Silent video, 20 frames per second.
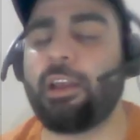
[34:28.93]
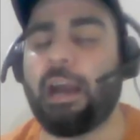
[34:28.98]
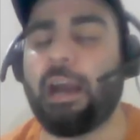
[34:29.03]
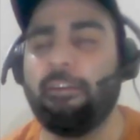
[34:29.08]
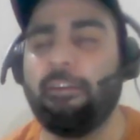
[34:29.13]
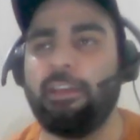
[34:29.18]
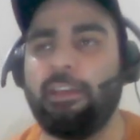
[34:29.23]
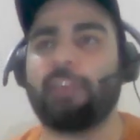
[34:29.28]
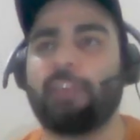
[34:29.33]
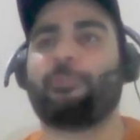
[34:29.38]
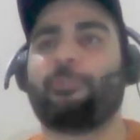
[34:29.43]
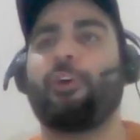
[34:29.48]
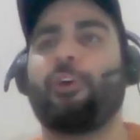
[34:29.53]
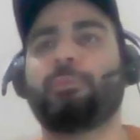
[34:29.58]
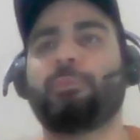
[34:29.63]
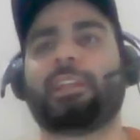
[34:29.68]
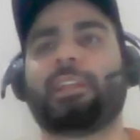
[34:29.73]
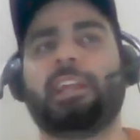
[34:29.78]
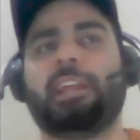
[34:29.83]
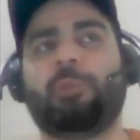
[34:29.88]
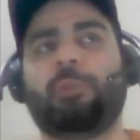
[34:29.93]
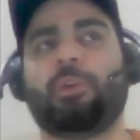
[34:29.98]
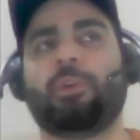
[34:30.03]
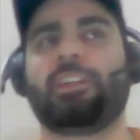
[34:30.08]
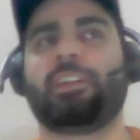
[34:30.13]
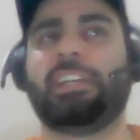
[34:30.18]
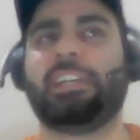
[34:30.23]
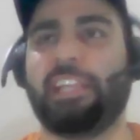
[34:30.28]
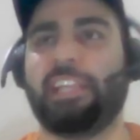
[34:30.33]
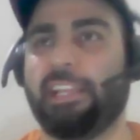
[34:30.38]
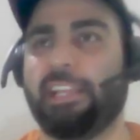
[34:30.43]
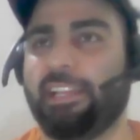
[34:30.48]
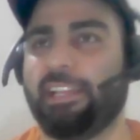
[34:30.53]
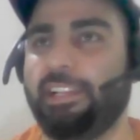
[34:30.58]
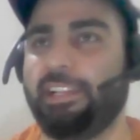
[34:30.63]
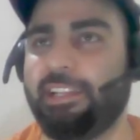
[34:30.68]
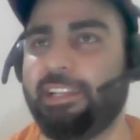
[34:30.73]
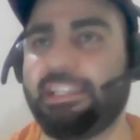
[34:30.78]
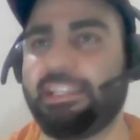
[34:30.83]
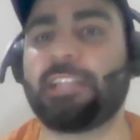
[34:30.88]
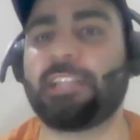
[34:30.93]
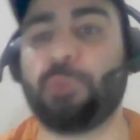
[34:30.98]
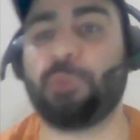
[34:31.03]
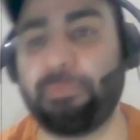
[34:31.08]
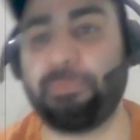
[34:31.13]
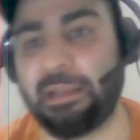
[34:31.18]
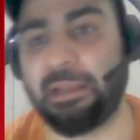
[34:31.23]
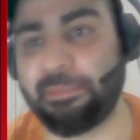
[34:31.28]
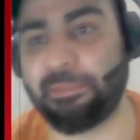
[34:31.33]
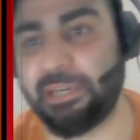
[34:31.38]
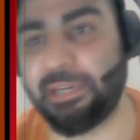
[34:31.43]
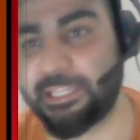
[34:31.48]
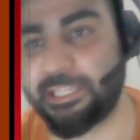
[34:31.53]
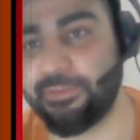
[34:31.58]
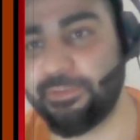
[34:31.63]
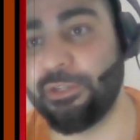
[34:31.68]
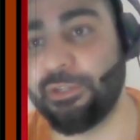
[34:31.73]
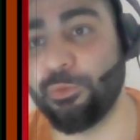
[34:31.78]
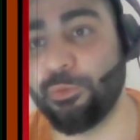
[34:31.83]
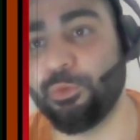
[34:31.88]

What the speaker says: away from the real world detail. That's what mathematics will do.